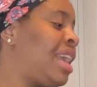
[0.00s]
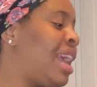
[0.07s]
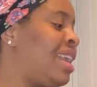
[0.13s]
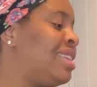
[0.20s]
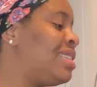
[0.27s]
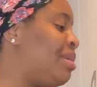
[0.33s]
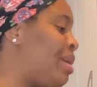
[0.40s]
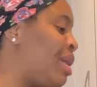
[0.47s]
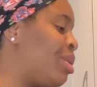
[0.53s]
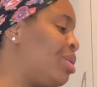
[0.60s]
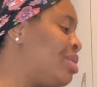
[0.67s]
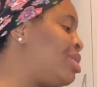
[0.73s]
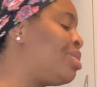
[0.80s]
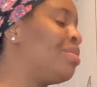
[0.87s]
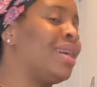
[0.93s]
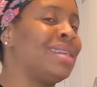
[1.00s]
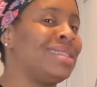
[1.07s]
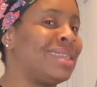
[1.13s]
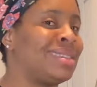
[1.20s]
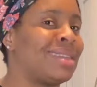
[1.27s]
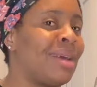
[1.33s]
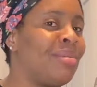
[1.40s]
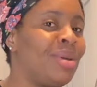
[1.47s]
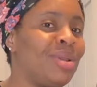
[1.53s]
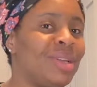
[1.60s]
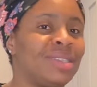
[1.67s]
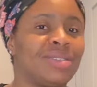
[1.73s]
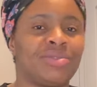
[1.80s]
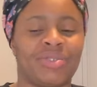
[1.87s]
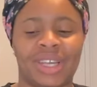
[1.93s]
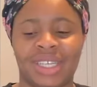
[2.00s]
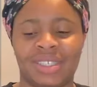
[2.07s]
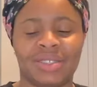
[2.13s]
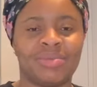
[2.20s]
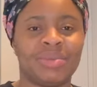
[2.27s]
anytime I go to Manchester, I'm always stressed.